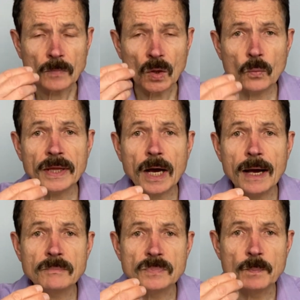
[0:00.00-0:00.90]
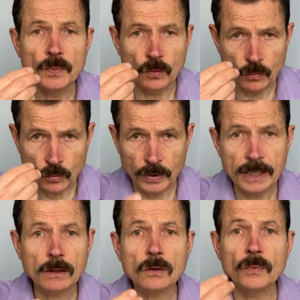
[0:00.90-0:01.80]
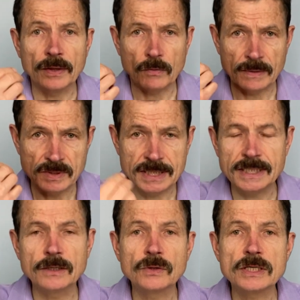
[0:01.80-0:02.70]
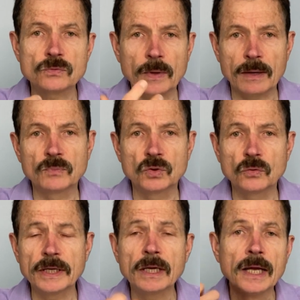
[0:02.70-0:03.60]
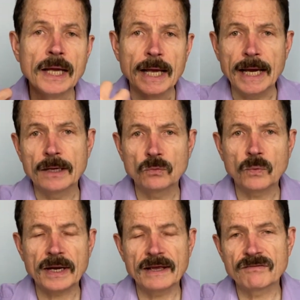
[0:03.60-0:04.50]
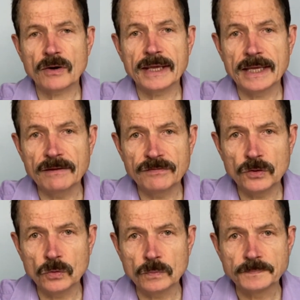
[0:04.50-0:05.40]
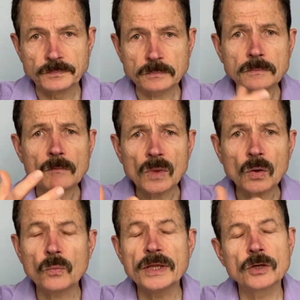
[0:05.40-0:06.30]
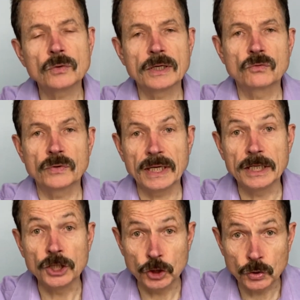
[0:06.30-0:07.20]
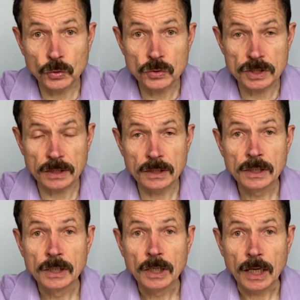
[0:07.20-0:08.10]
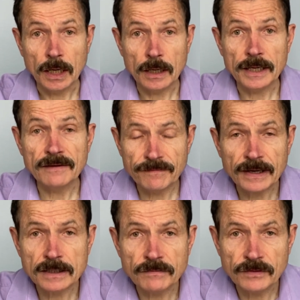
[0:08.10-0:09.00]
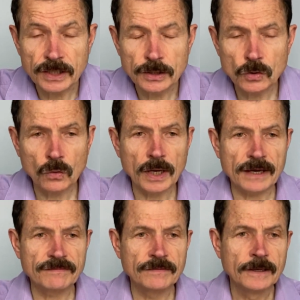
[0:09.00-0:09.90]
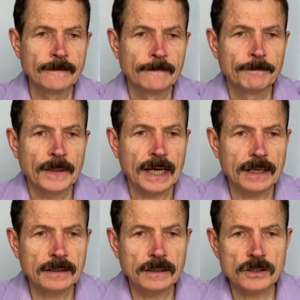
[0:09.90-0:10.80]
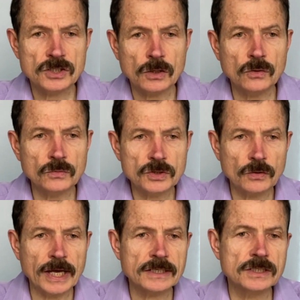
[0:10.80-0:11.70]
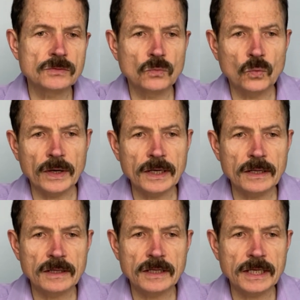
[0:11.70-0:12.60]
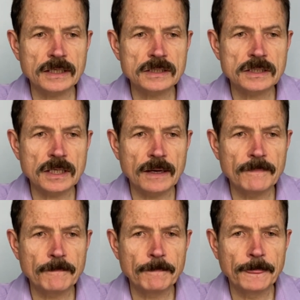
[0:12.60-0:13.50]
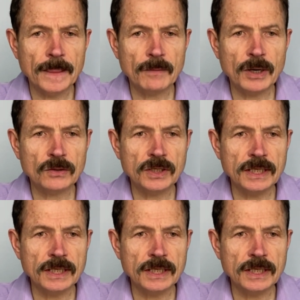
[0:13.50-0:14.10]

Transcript: whether I'm real, whether I'm serious, what I'm doing, and whatever I give you, whether you can really use it effectively in your life. And so that's one of the things about the